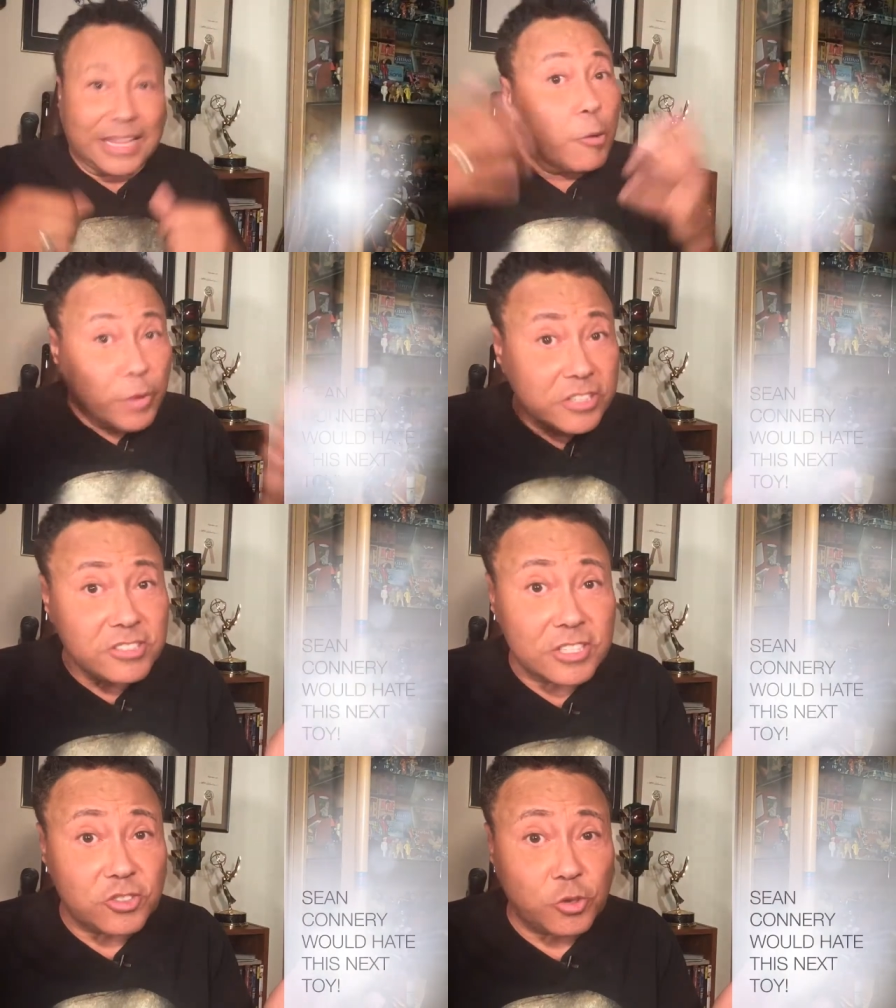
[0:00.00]
Now, once
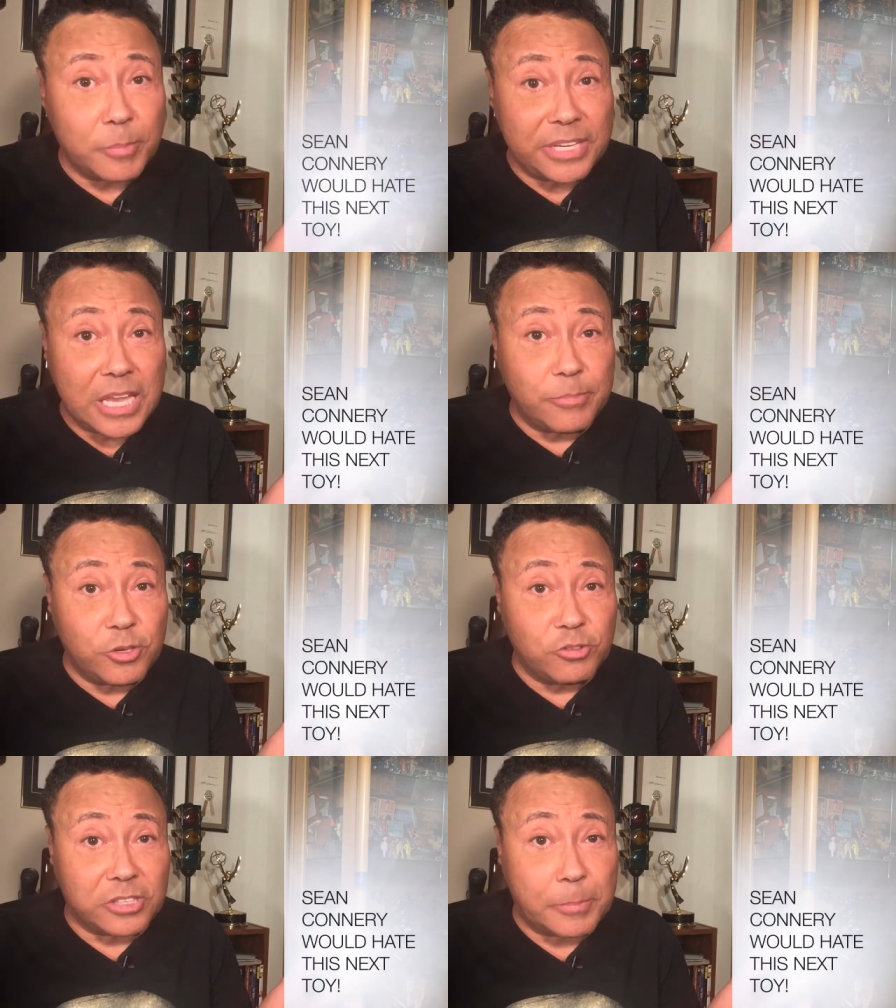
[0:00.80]
this toy became
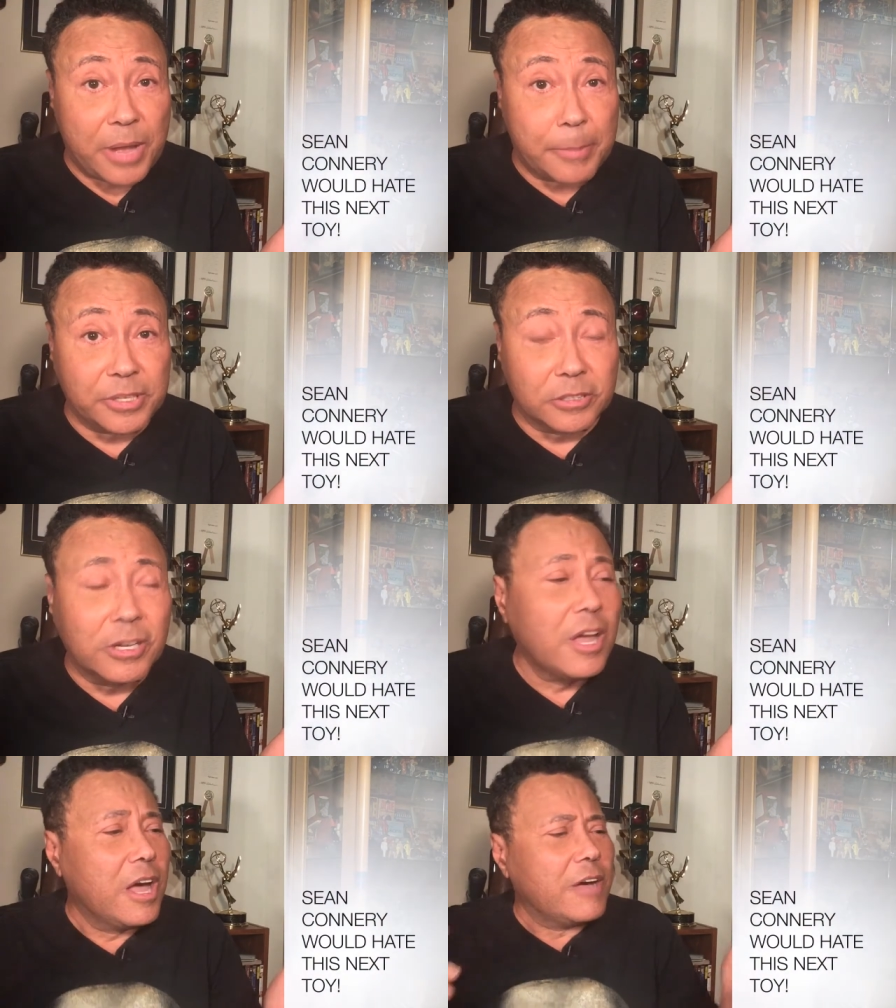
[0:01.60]
hugely popular,
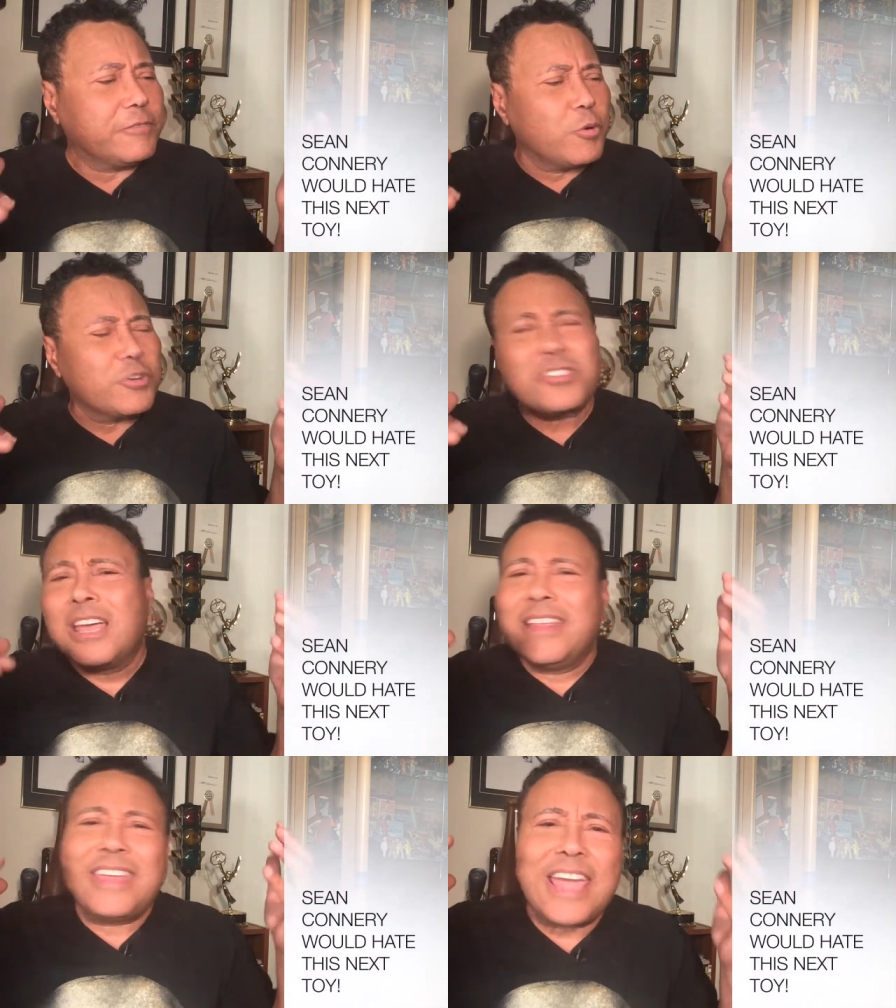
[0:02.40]
of course,
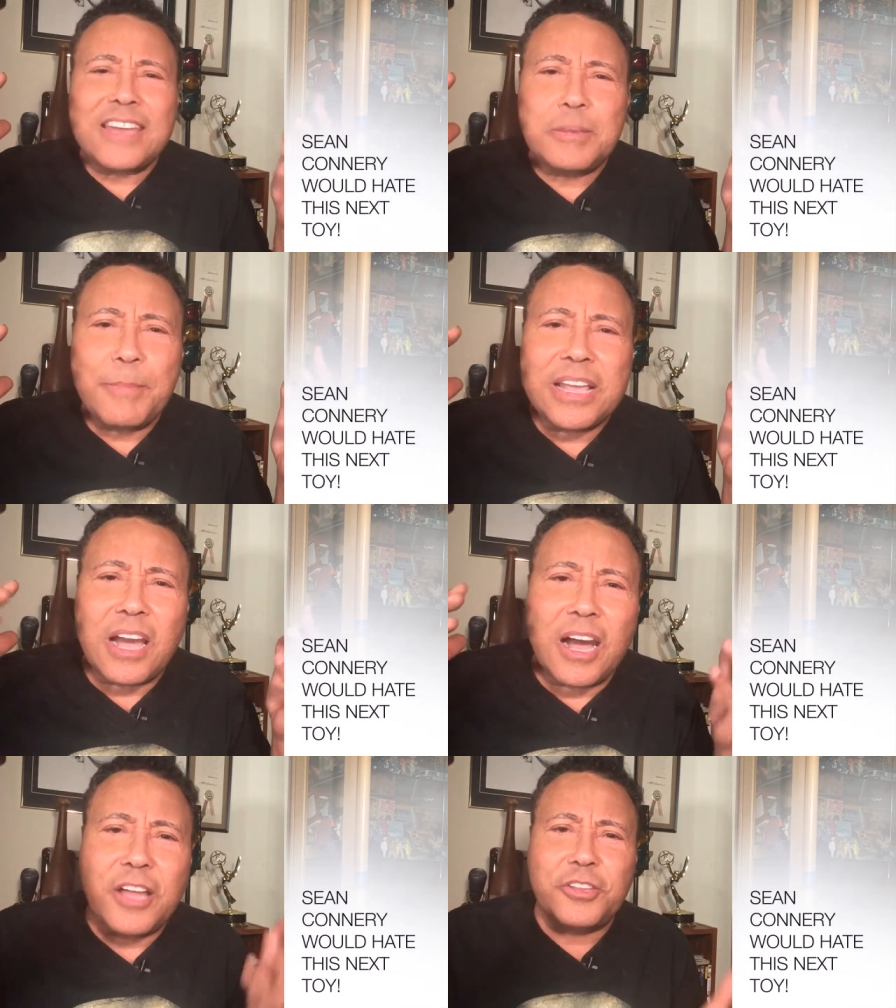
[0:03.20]
they had to make
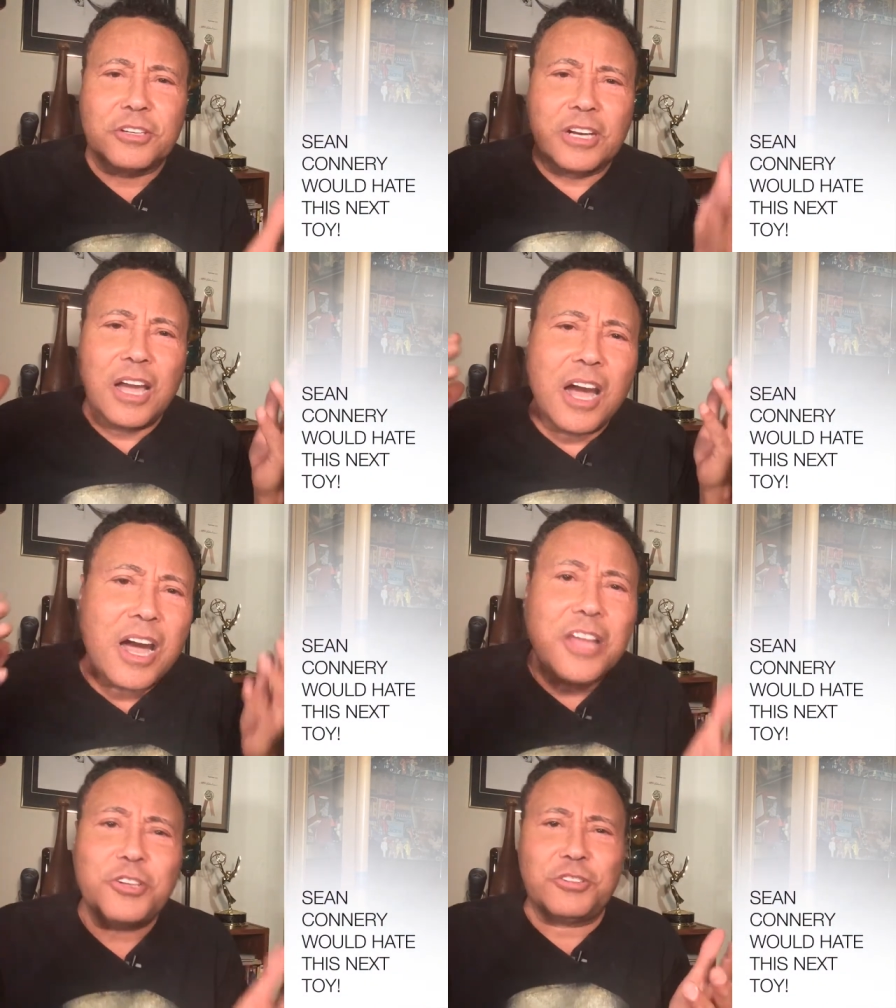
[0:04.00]
other,
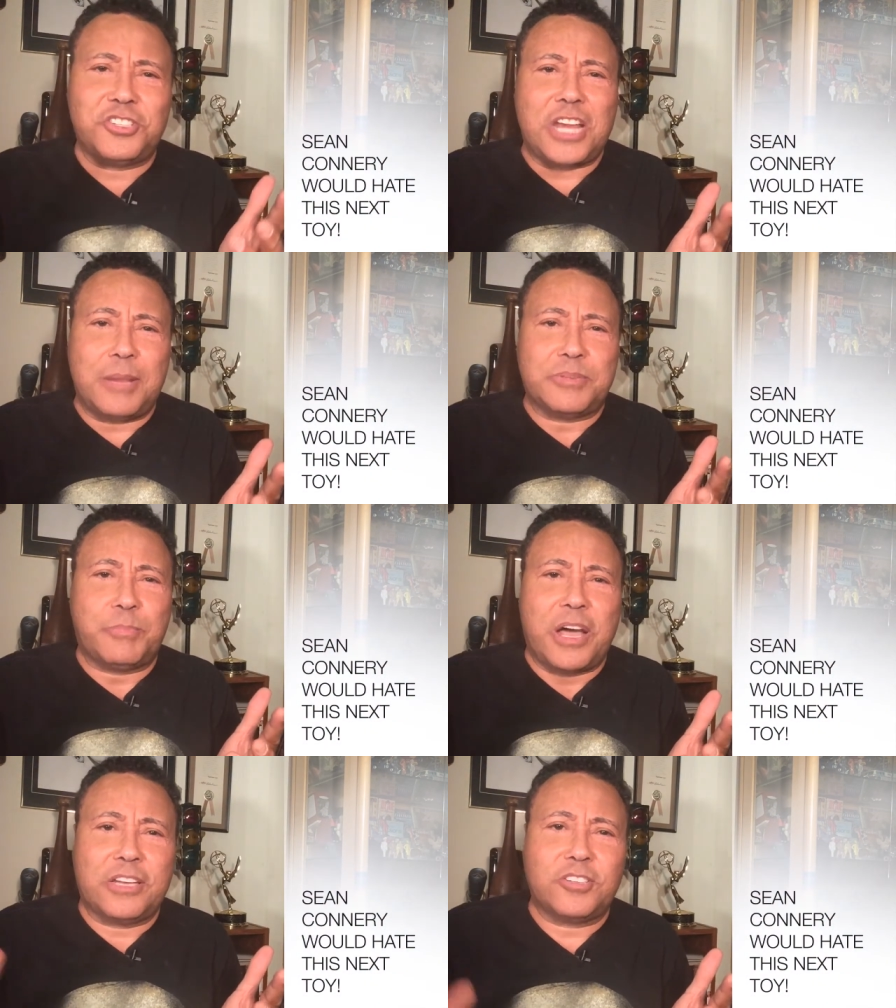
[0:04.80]
other James
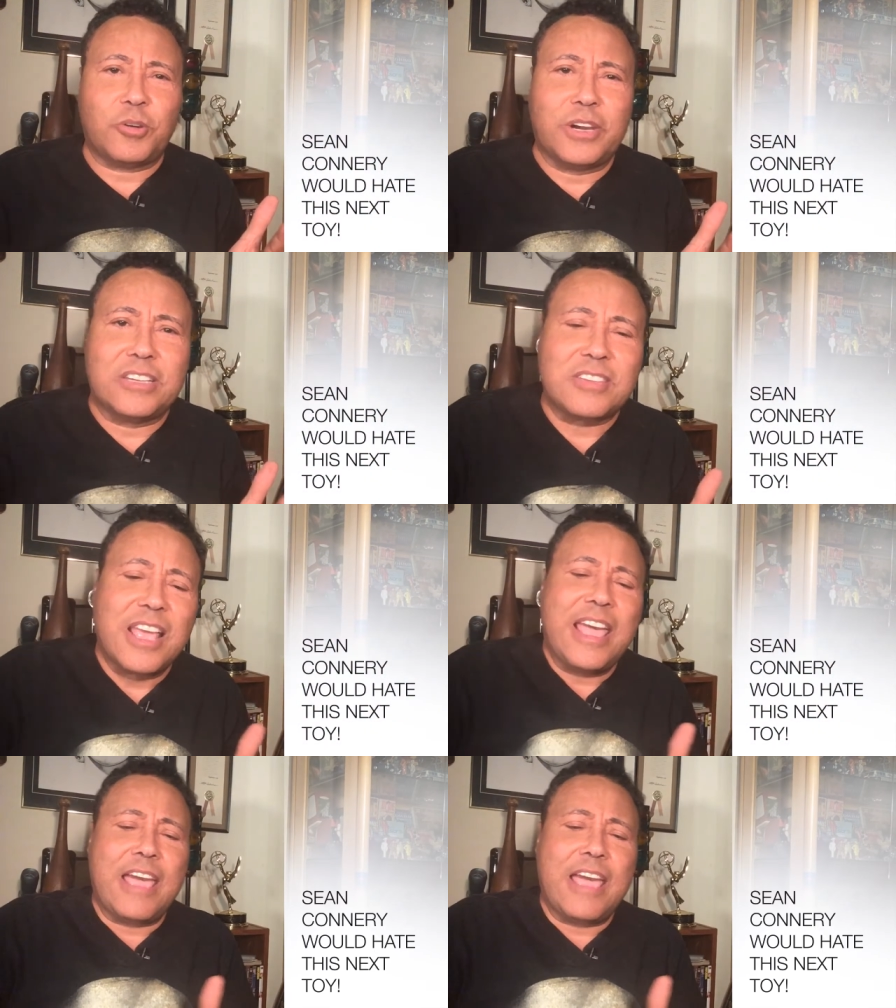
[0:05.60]
Bond toys.